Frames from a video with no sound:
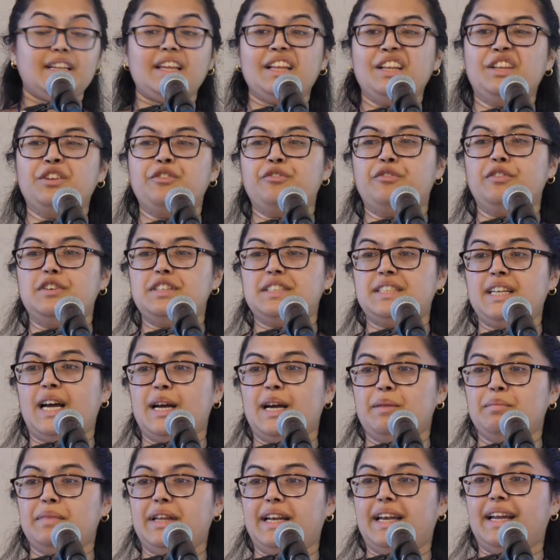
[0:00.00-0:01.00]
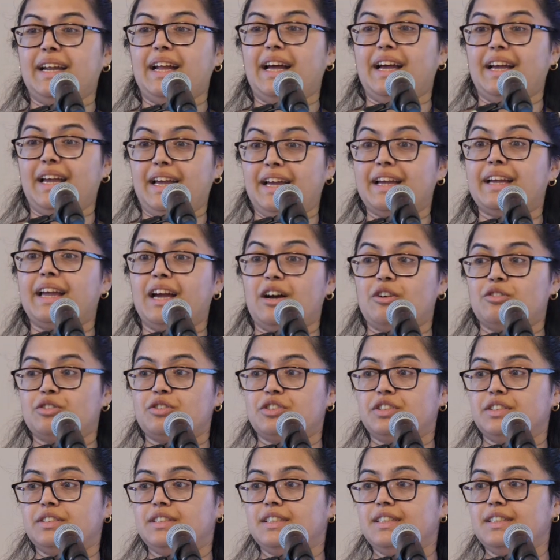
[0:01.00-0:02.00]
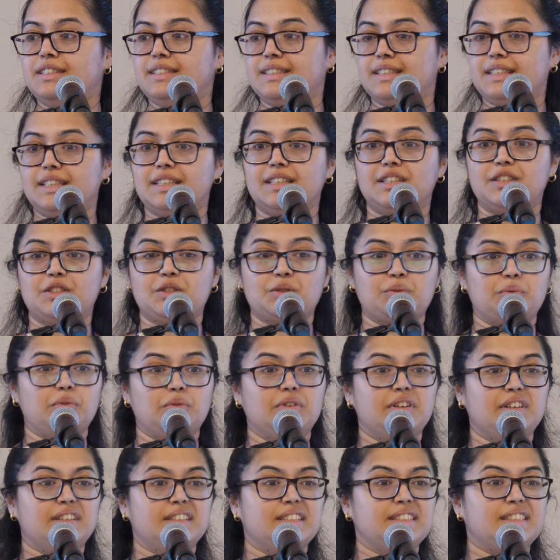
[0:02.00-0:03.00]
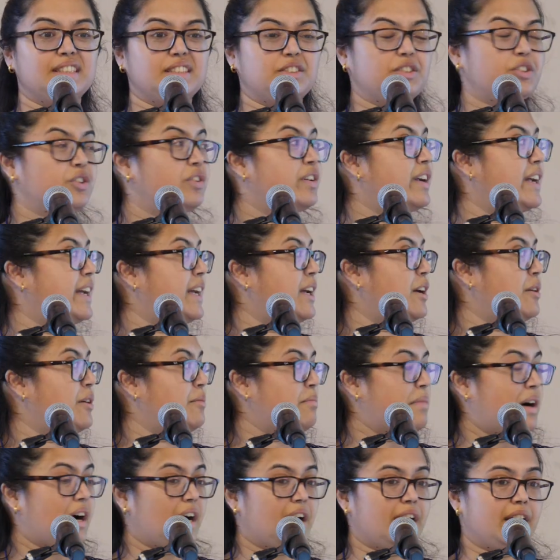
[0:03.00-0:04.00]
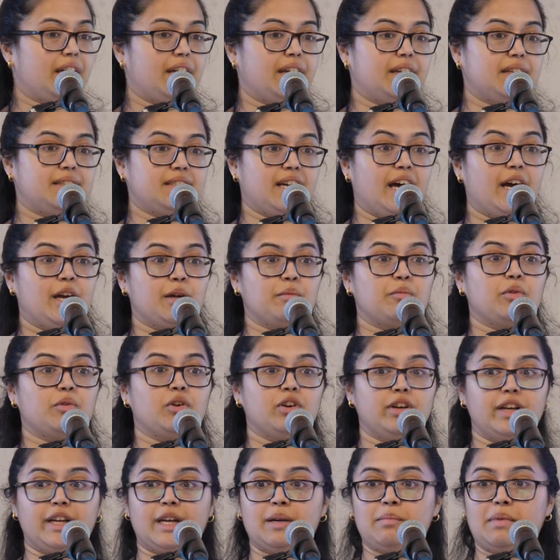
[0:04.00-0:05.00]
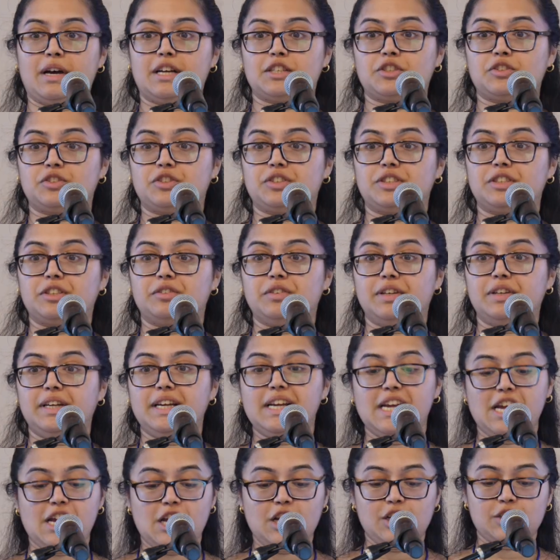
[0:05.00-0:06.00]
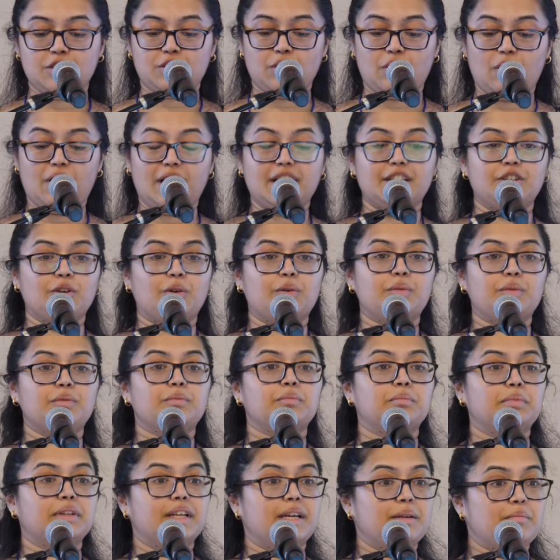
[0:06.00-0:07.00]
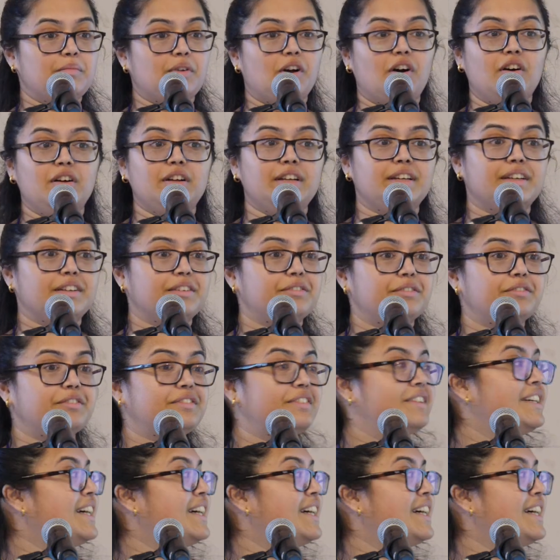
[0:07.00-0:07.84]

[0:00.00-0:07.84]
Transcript: The first time that I encountered this was during my time earning a bachelor's degree. So I don't blame y'all if